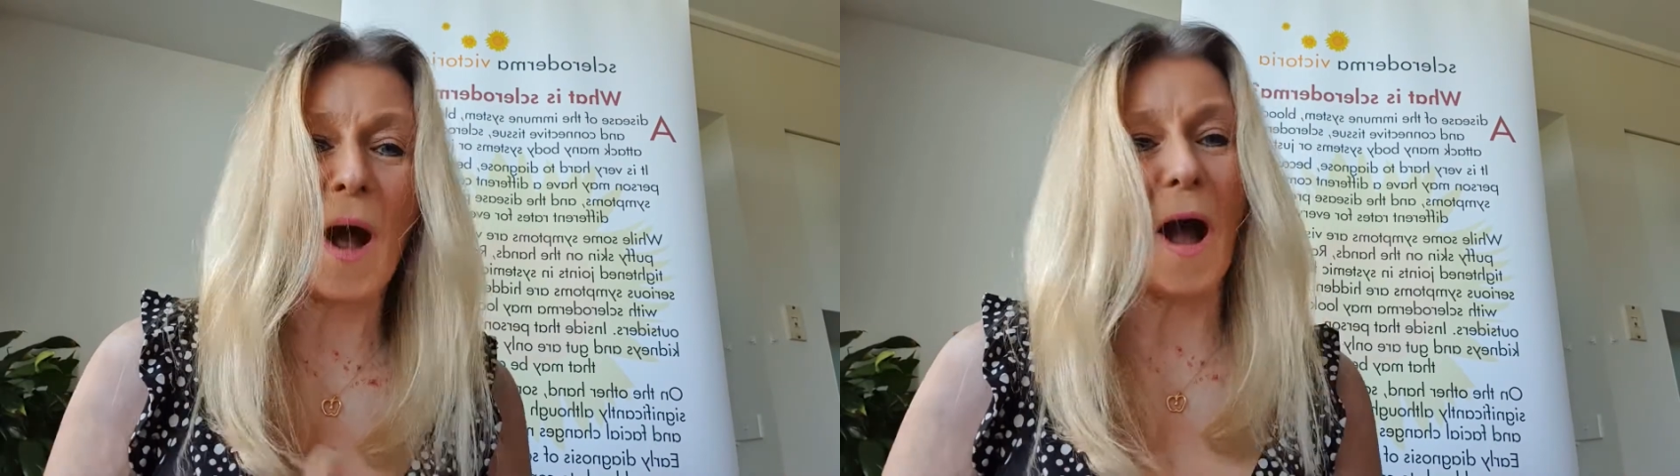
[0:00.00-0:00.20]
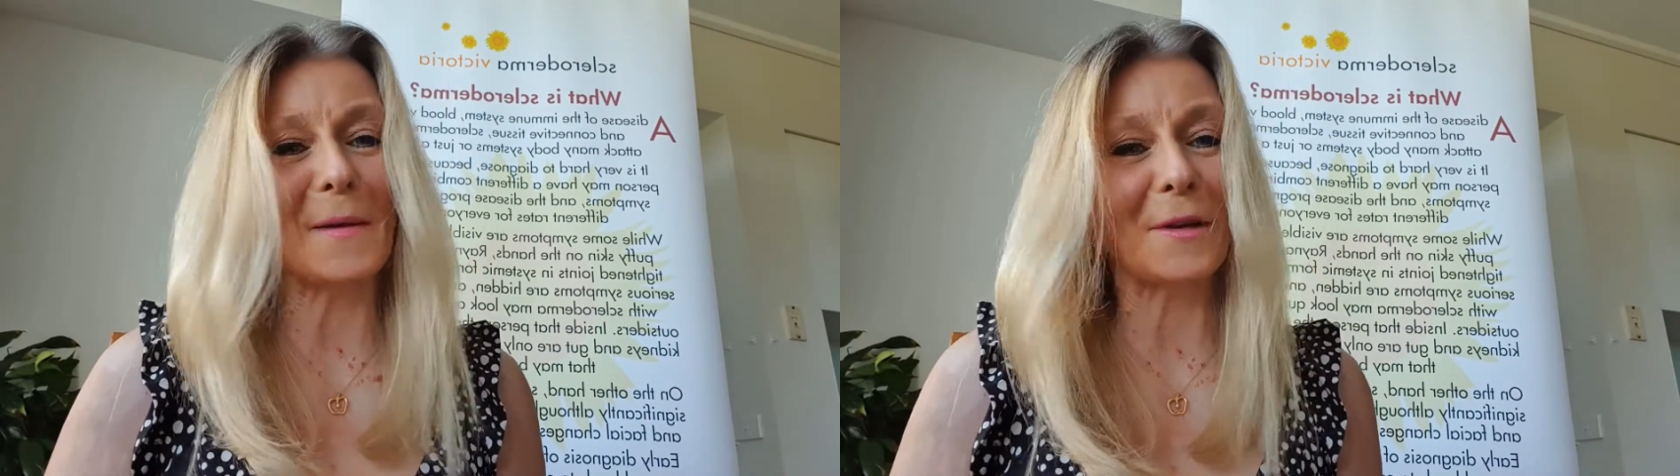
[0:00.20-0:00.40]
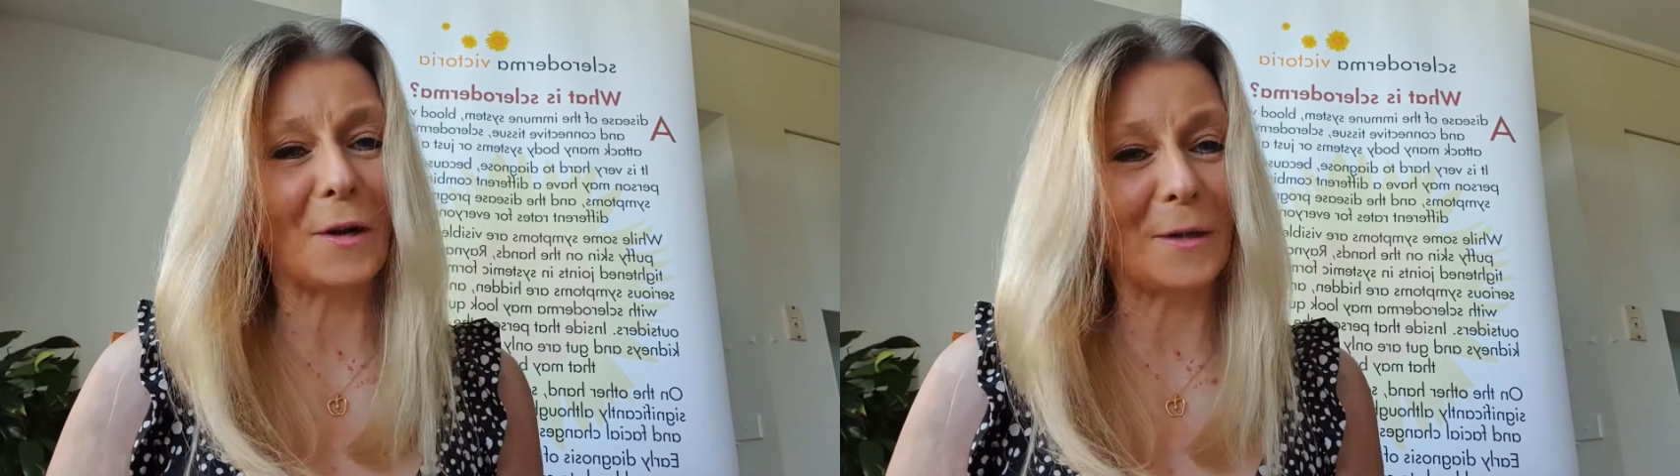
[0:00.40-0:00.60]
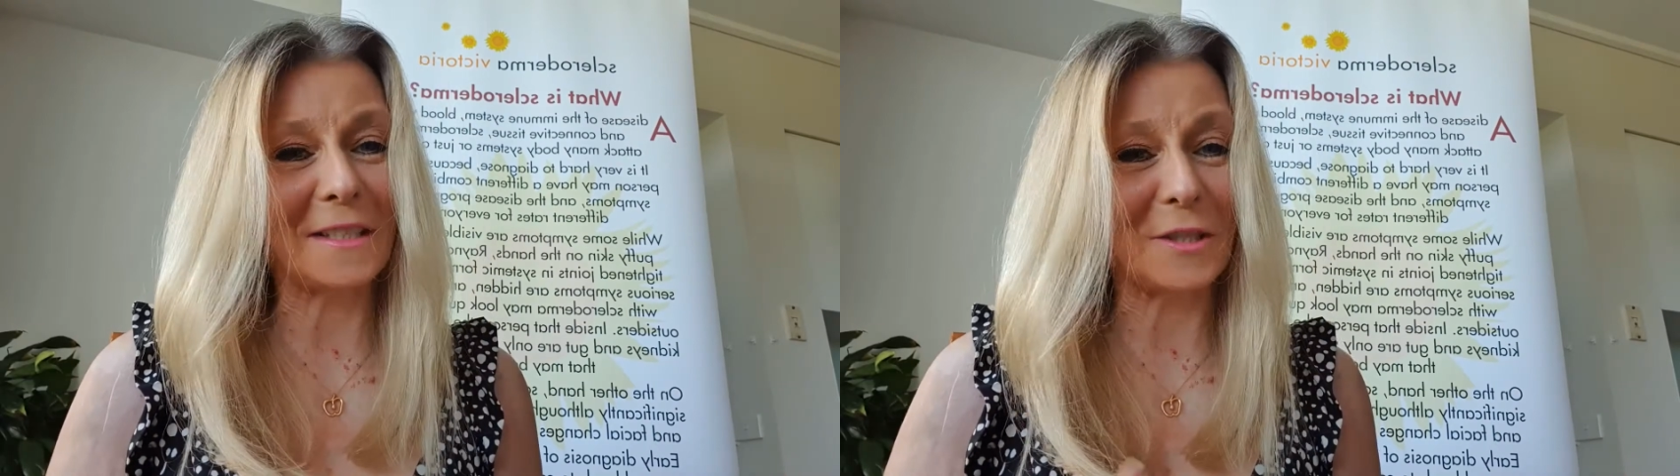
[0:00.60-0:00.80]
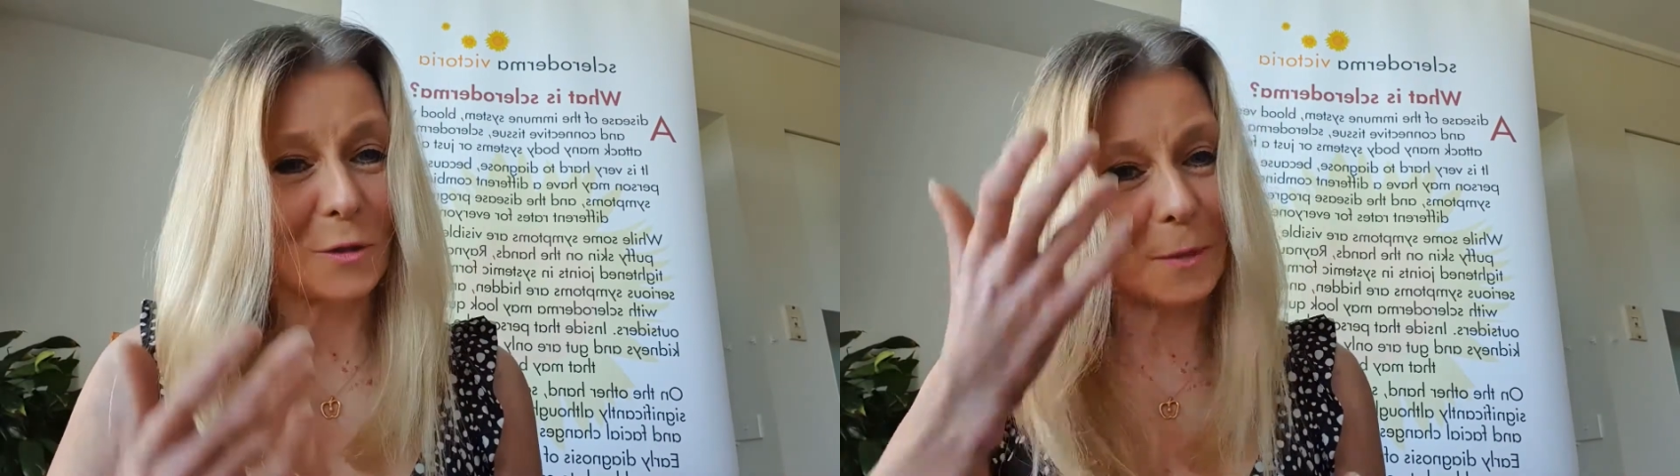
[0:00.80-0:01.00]
I'm going
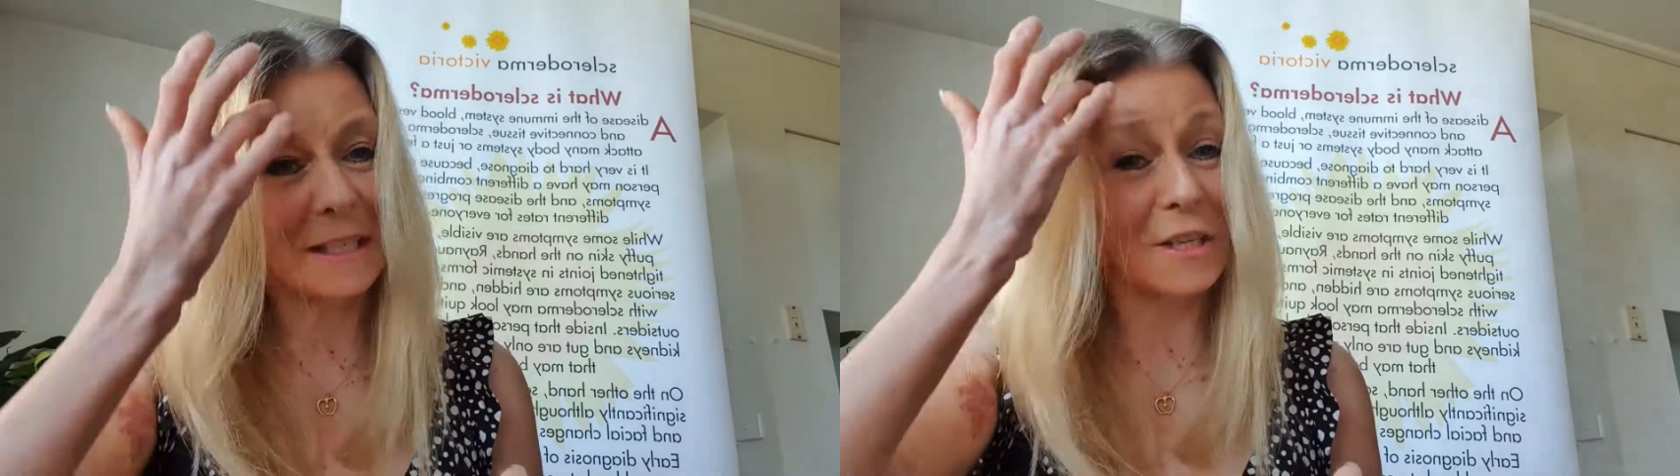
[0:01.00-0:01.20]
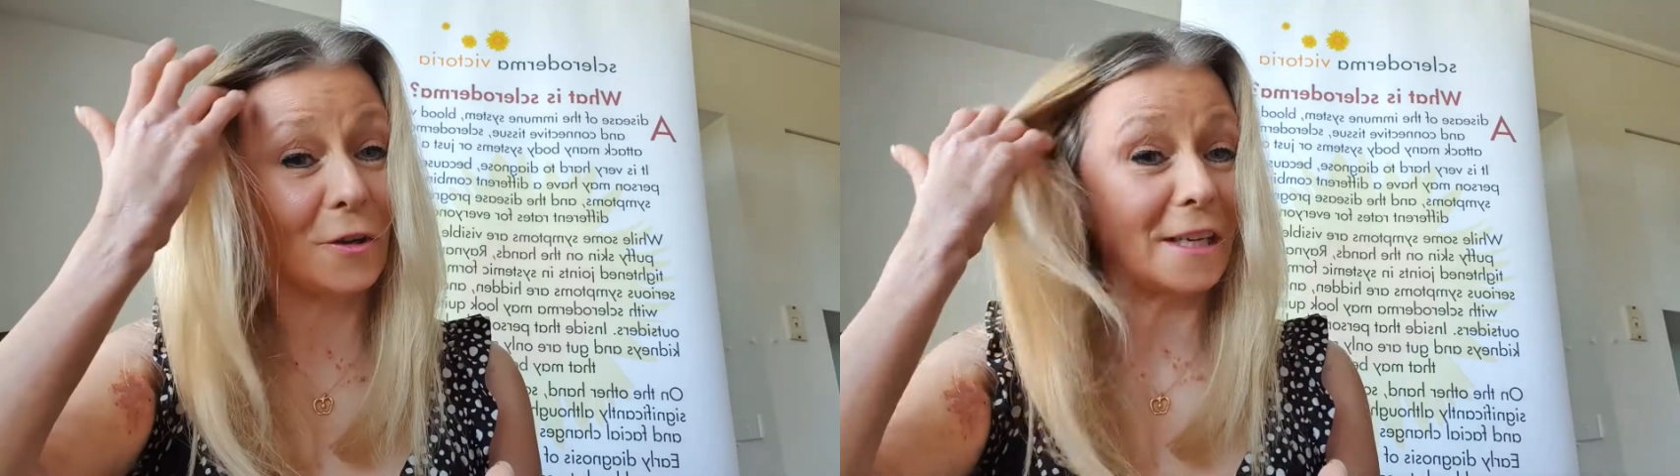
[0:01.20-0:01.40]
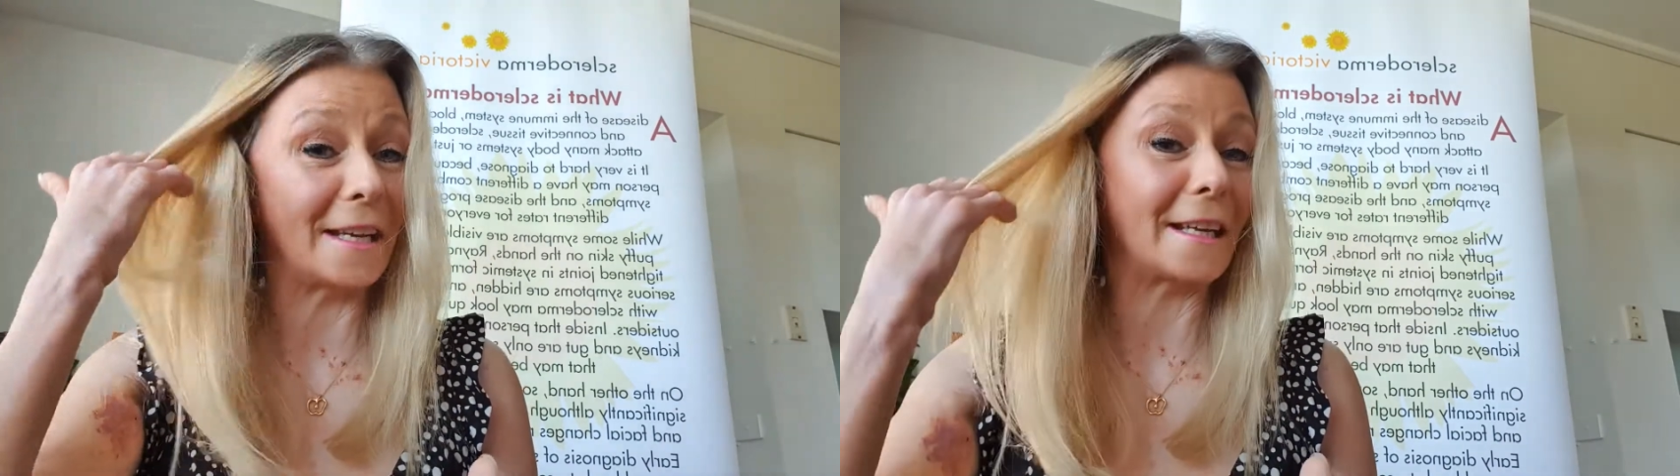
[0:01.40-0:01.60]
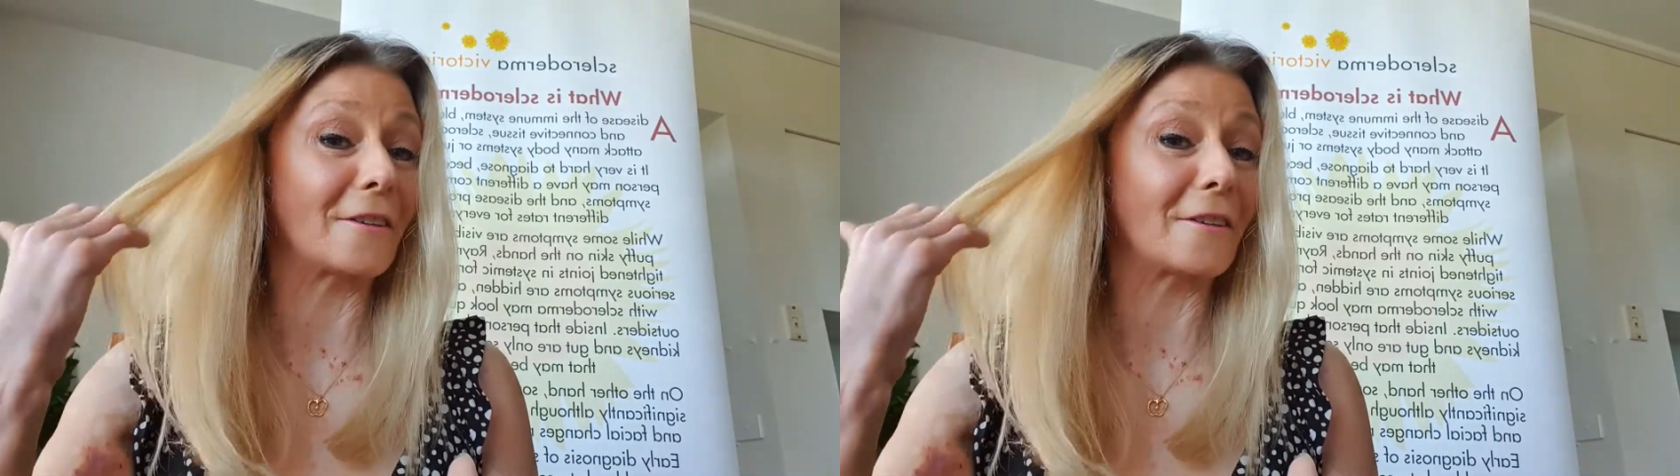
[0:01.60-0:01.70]
to be donating